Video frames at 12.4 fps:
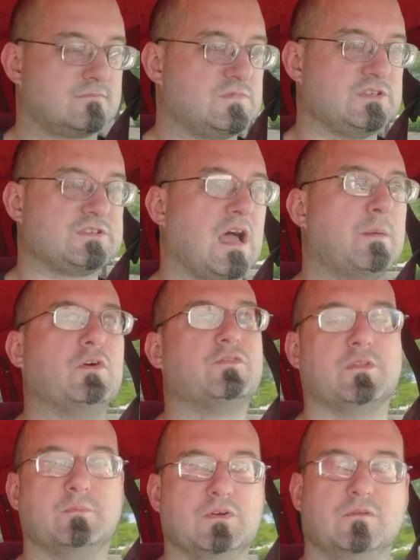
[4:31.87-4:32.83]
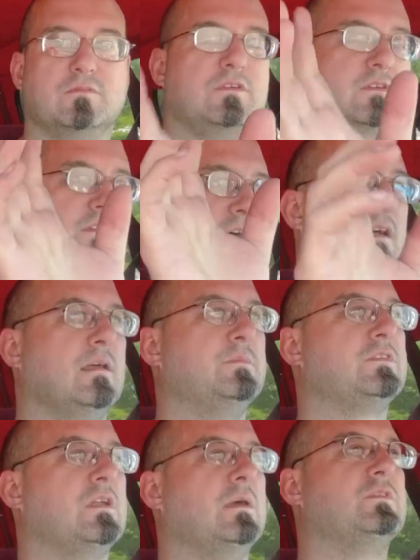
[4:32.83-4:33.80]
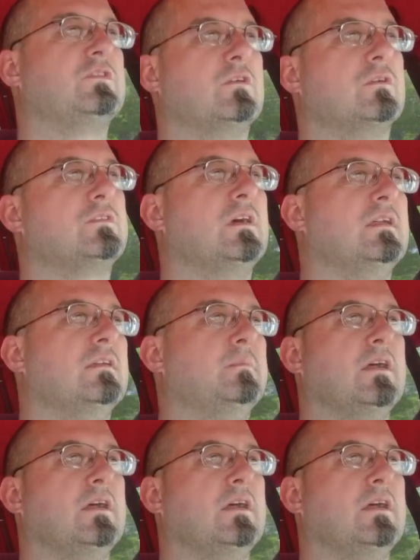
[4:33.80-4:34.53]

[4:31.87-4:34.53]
just I'm over the moon. You can tell I'm just so excited